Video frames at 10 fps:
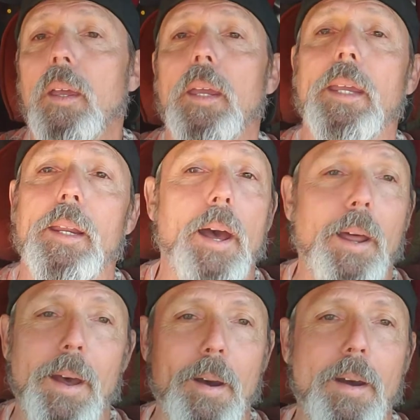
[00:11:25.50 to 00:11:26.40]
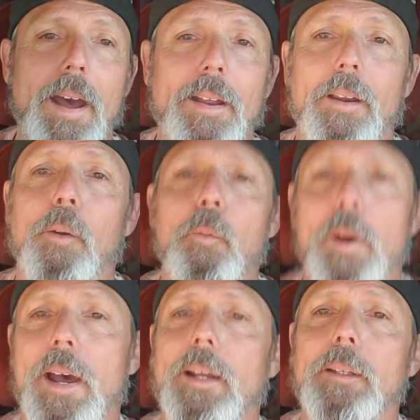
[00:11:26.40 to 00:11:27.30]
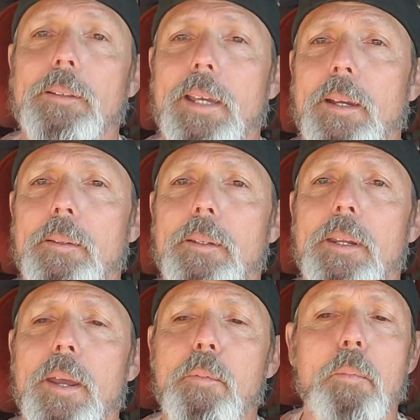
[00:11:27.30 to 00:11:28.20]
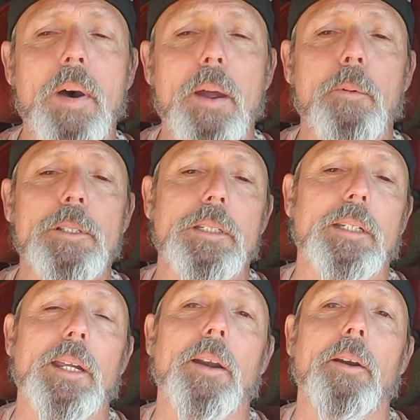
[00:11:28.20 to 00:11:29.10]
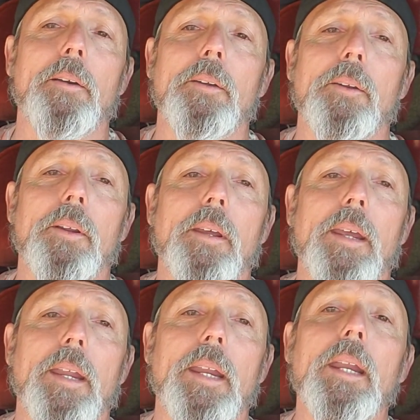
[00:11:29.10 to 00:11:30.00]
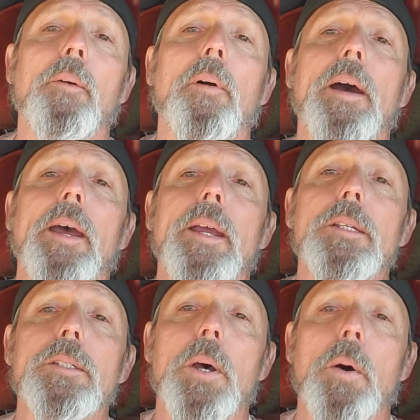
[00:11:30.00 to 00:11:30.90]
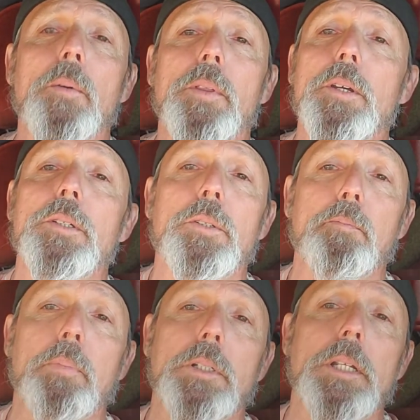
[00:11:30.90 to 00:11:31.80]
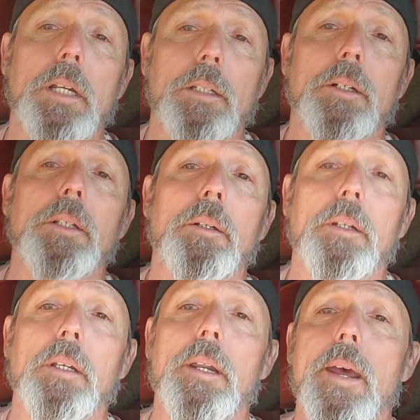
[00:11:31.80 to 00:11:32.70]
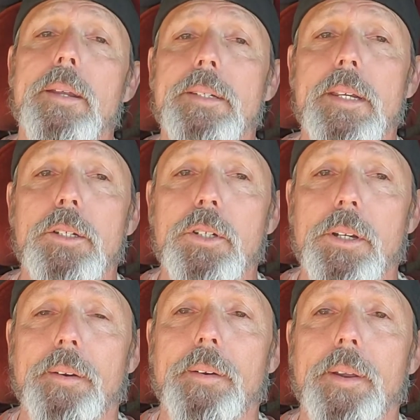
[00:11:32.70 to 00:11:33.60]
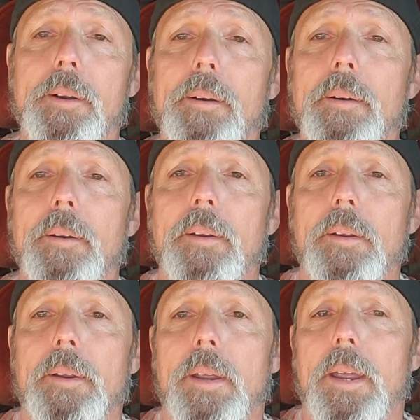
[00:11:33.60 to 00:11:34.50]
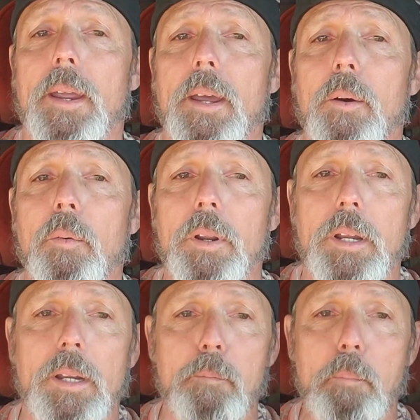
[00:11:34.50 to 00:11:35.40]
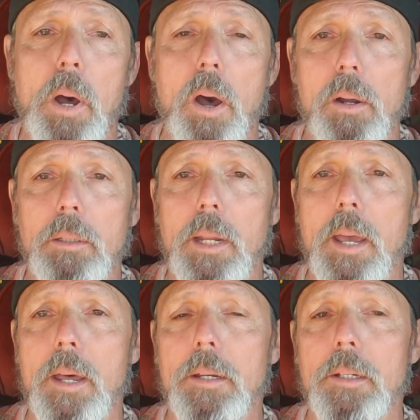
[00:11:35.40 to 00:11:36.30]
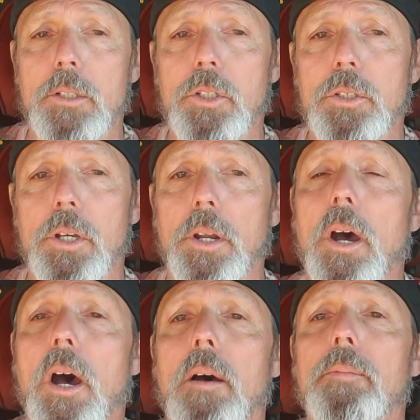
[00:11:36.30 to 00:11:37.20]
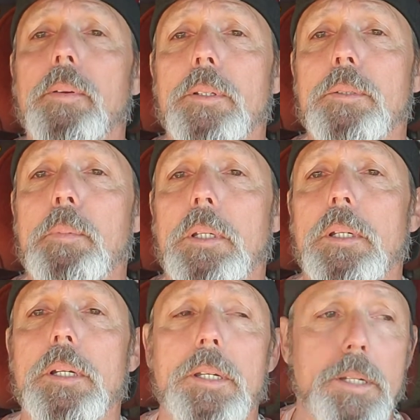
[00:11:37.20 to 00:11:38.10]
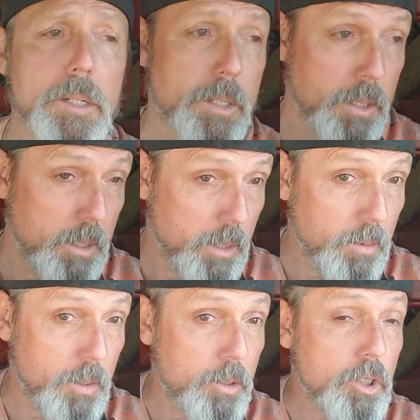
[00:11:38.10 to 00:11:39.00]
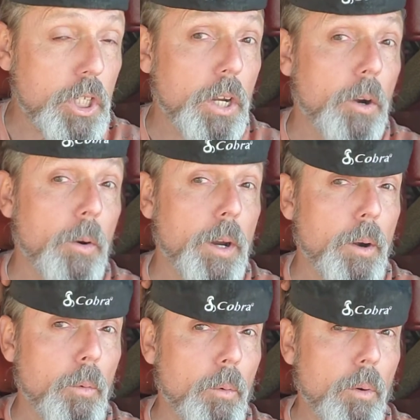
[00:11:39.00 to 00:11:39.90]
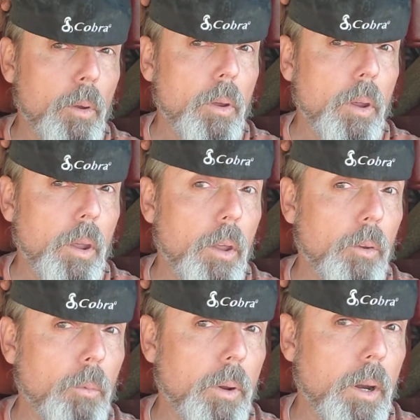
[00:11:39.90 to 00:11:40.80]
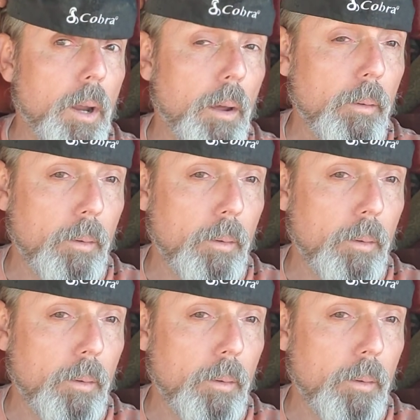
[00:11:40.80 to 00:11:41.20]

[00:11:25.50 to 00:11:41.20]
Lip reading: don't know why I can think of the name, but mine wasn't a carrier unit. And anyway, so this particular unit has a generator, and when it bogged down and shut off, it's because the generator has went out,